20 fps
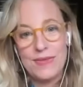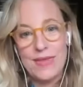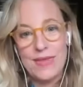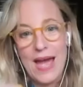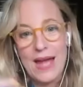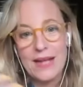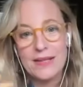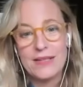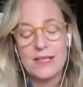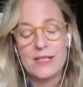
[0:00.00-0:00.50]

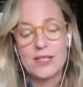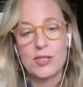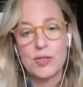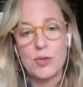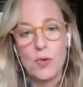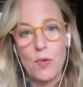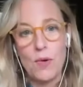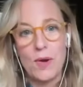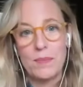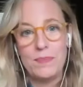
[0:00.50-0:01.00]
that is
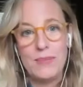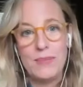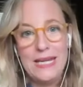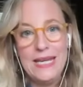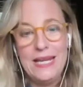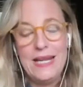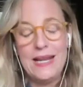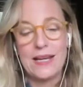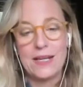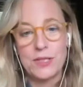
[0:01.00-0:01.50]
so
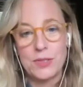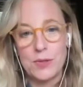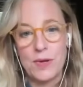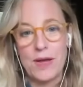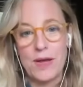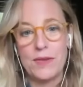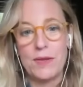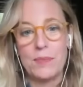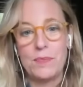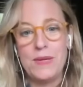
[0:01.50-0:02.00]
appealing
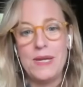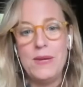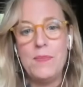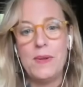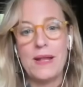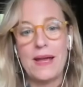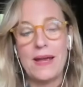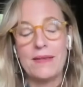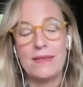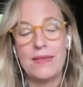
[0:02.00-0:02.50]
to other
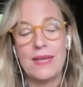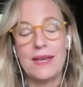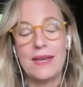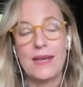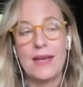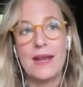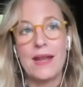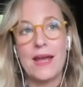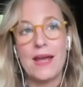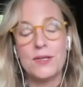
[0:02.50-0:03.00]
people, I think.
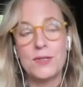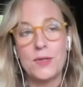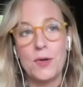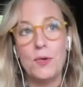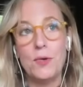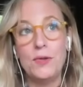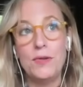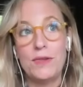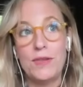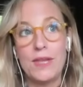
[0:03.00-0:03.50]
And I
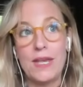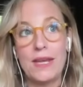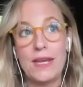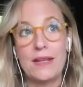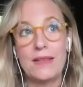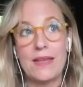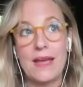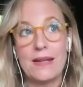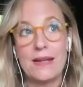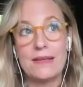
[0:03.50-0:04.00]
don't
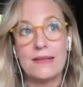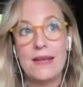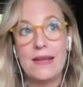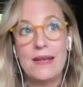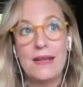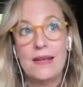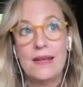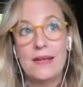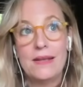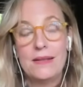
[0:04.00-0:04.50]
think that
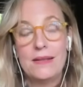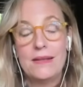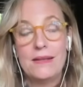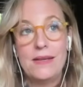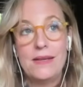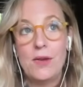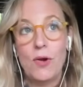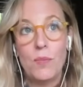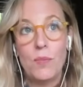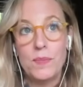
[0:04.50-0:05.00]

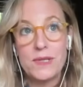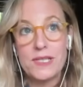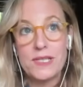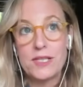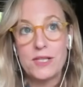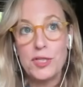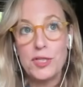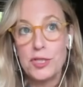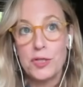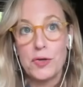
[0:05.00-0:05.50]
the
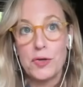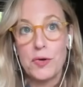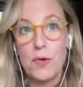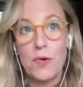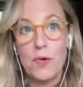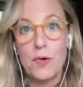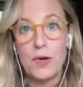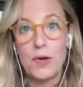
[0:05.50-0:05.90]
opposition or